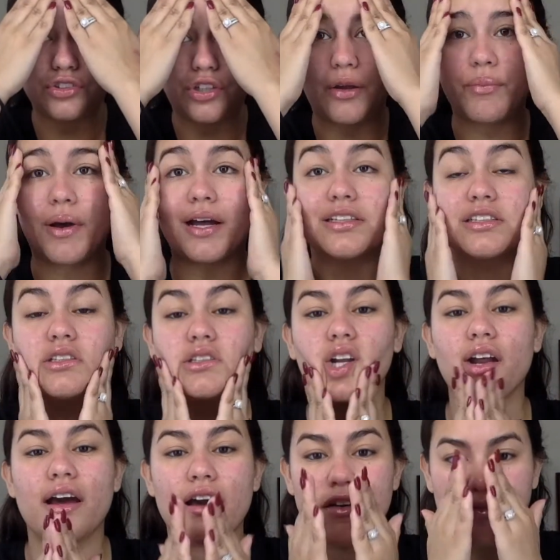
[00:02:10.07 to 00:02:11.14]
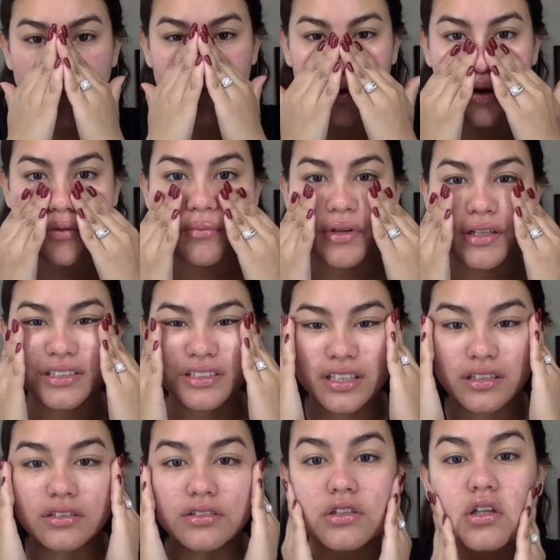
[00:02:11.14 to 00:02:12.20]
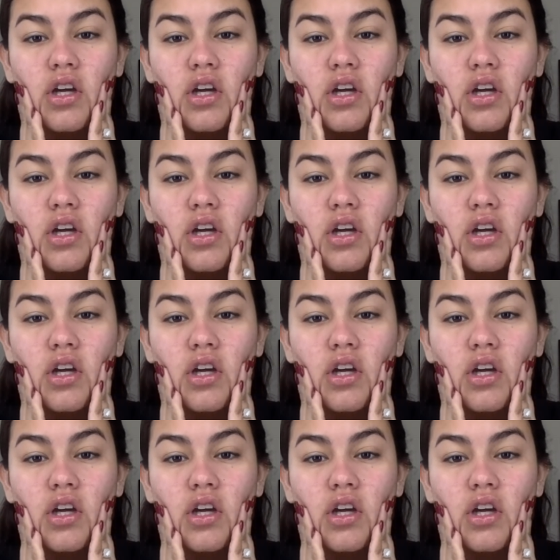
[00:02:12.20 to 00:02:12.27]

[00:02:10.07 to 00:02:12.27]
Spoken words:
dry patches that I have on my skin,